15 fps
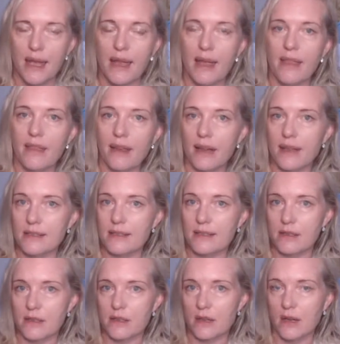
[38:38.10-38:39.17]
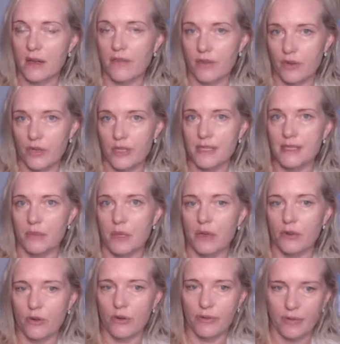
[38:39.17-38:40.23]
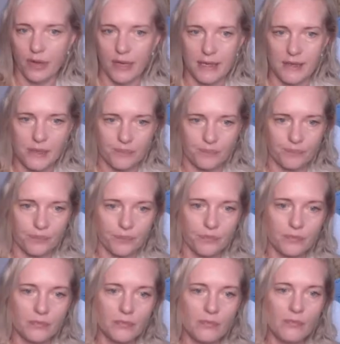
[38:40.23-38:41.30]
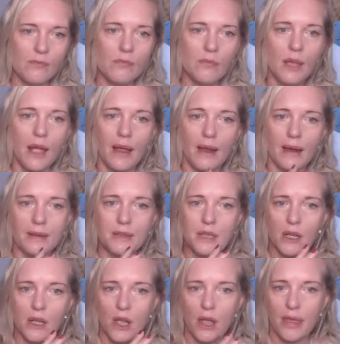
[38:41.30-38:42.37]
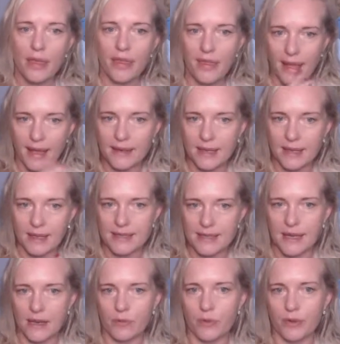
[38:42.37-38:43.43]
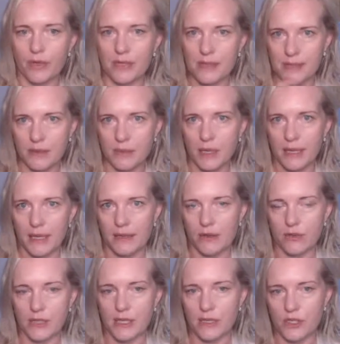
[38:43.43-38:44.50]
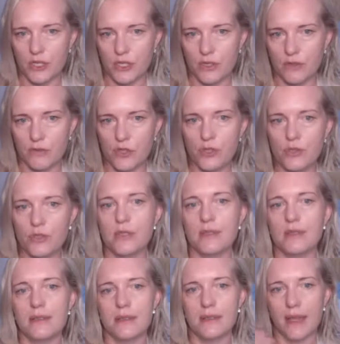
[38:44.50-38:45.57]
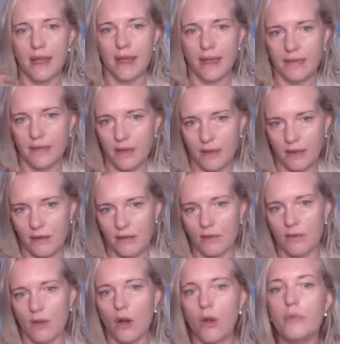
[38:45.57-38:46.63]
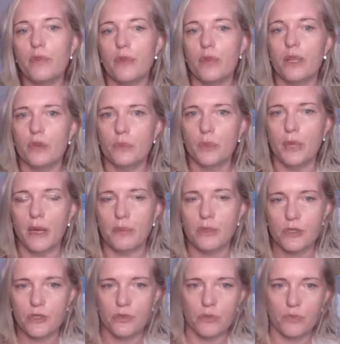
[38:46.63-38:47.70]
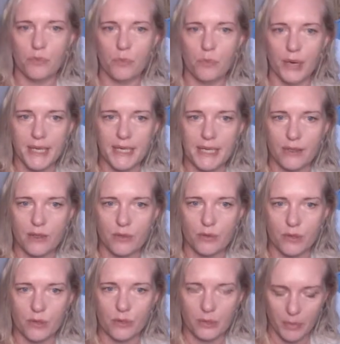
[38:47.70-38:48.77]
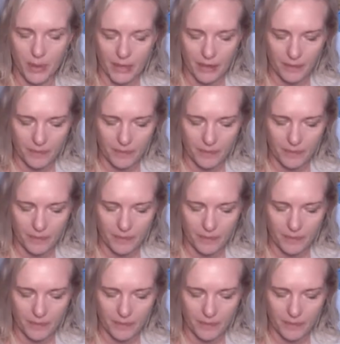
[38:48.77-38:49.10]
that has a very similar effect. And that in itself will then stimulate those digestive juices, and then hopefully you'll be able to break down your food a bit better.